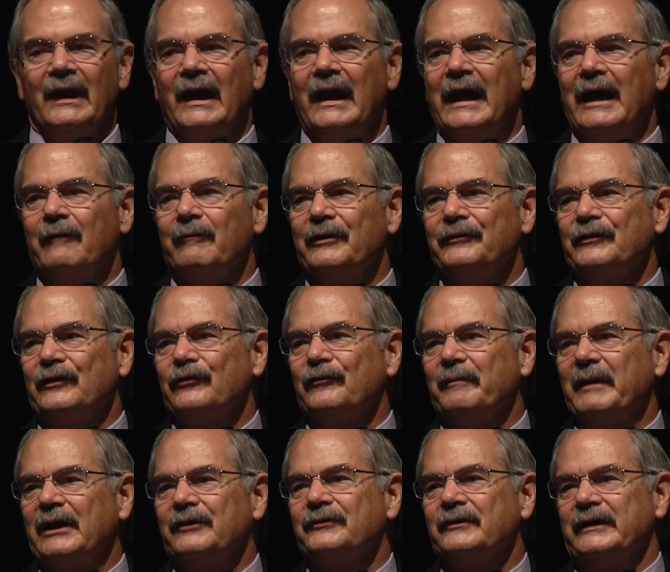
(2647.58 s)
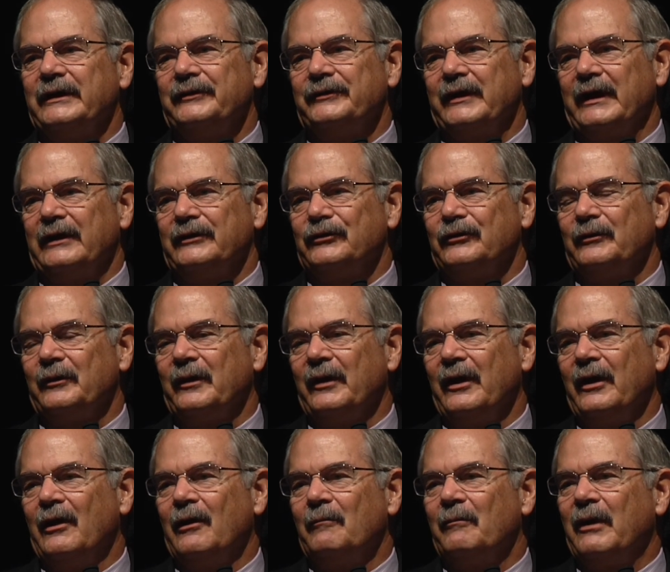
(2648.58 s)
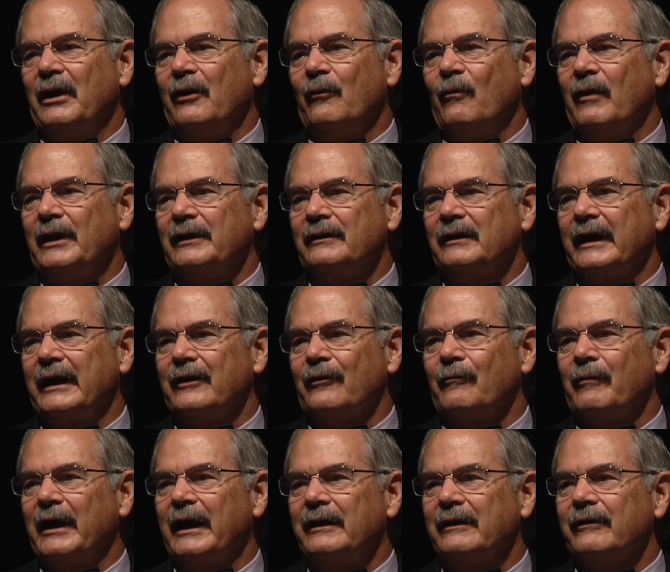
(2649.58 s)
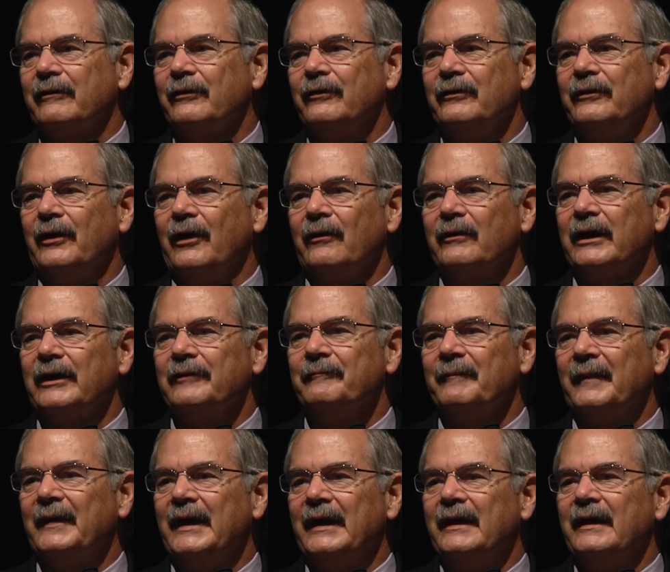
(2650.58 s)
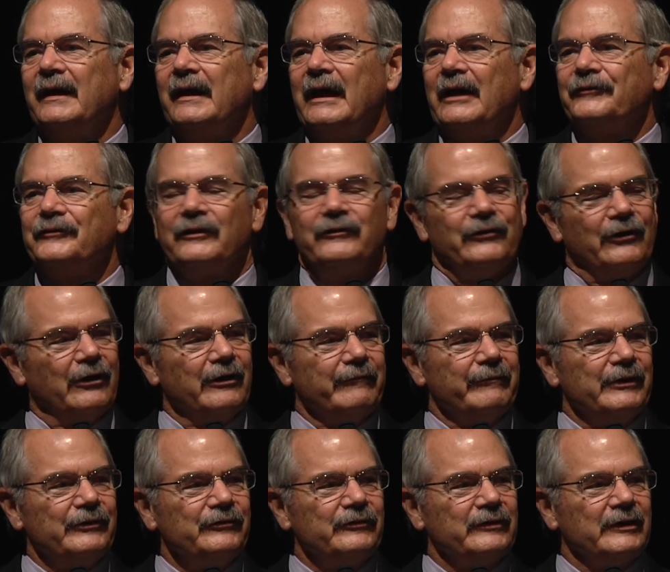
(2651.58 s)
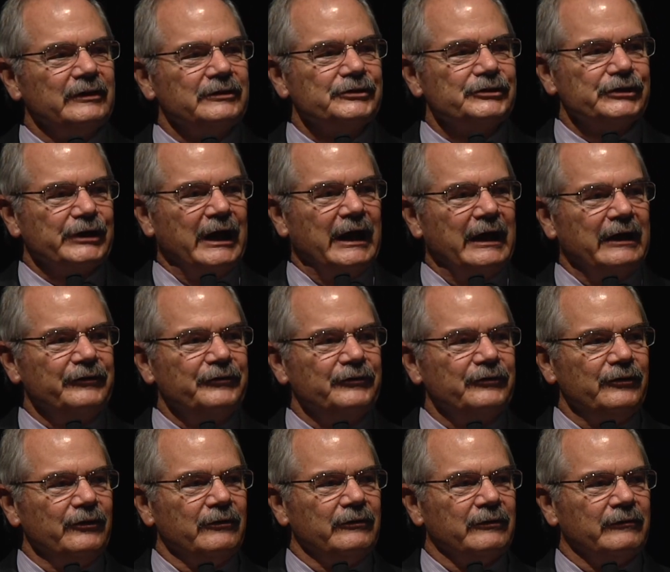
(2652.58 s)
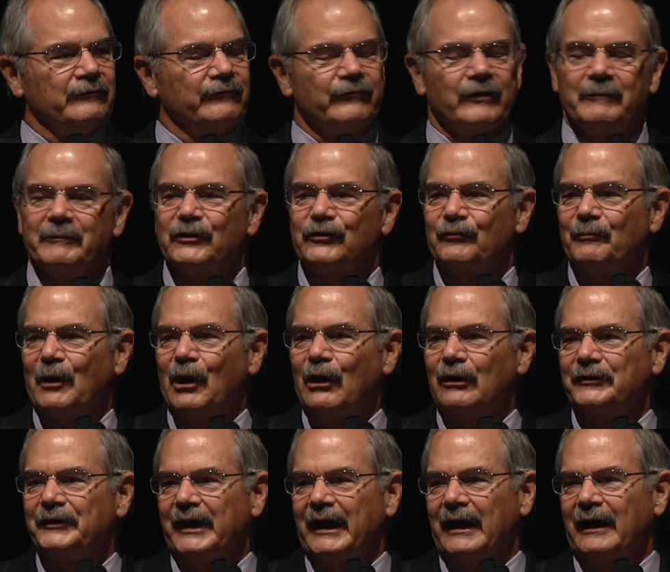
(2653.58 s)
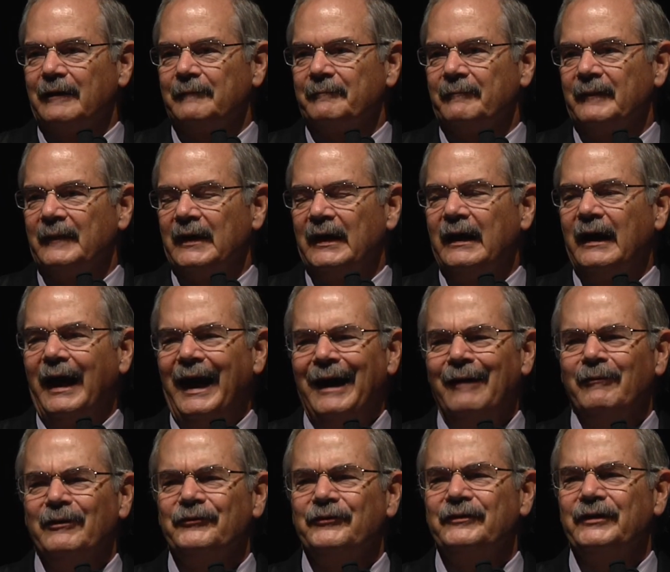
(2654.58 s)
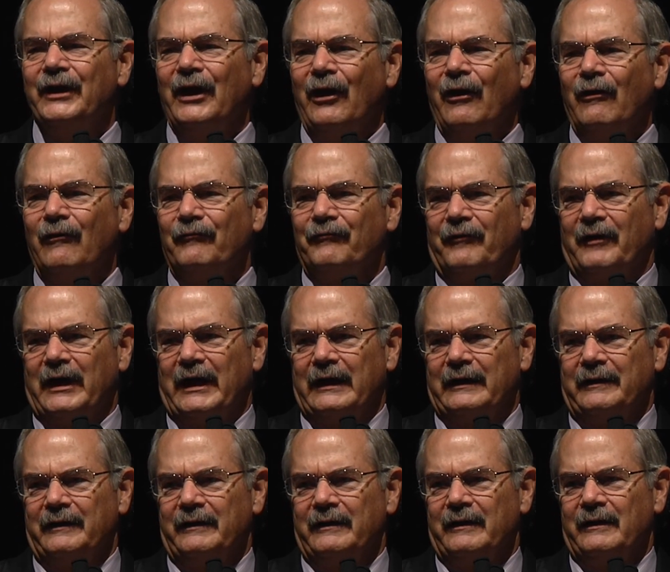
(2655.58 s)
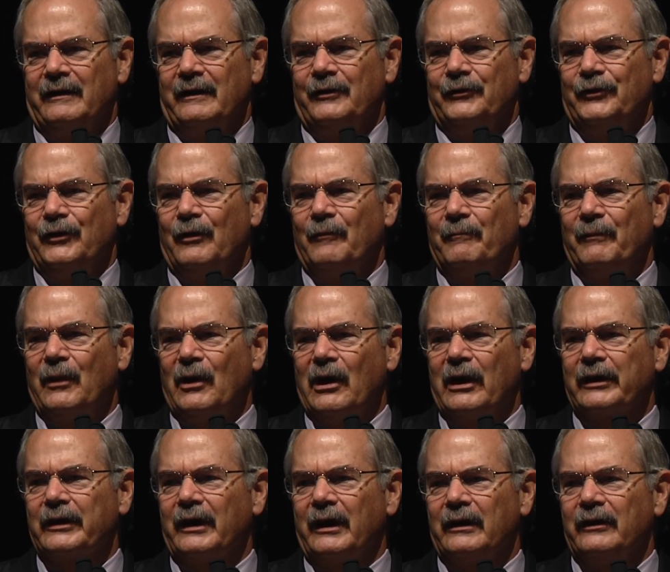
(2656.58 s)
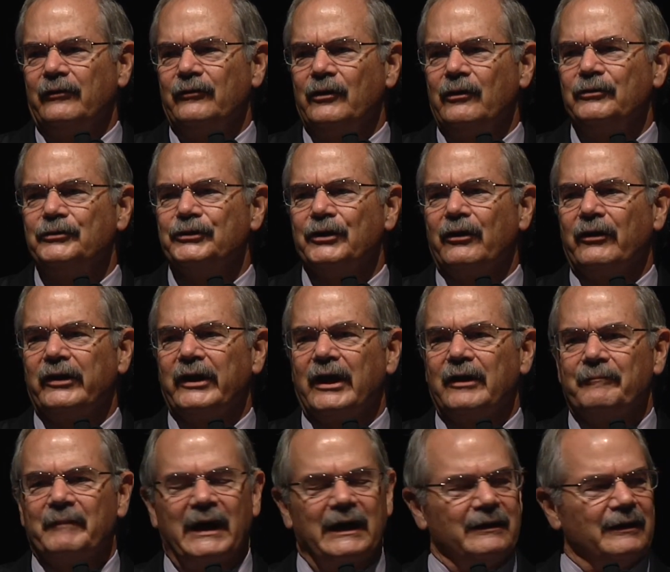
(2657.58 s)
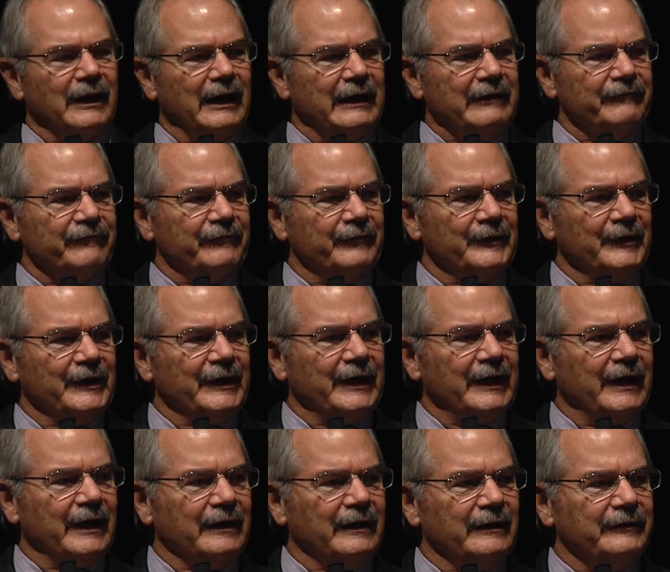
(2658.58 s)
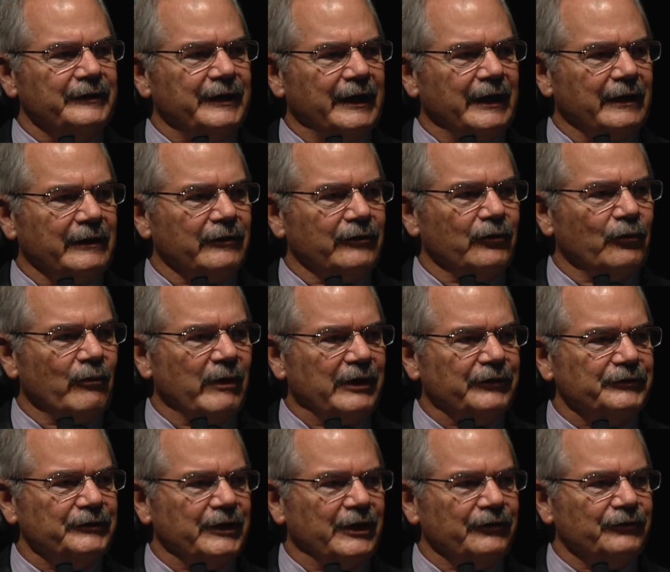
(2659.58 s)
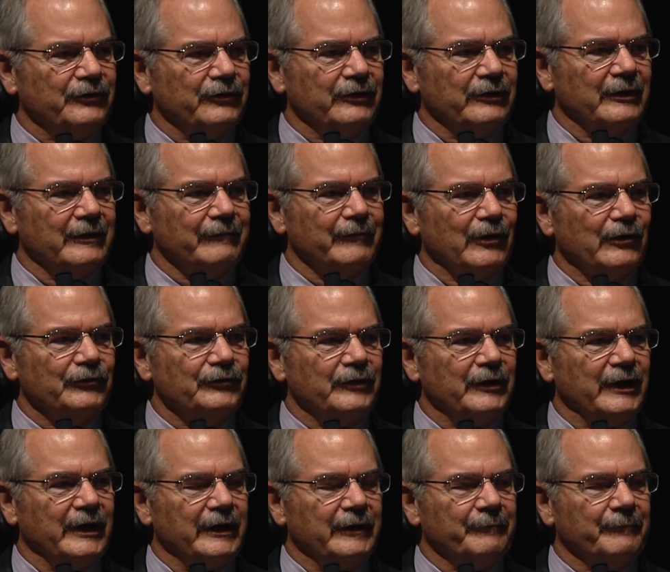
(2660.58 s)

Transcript: I was especially touched by one letter writer who noted, as a nervous, shy student from a small town, I was terrified to embark on a new journey in my life and attend Westchester University.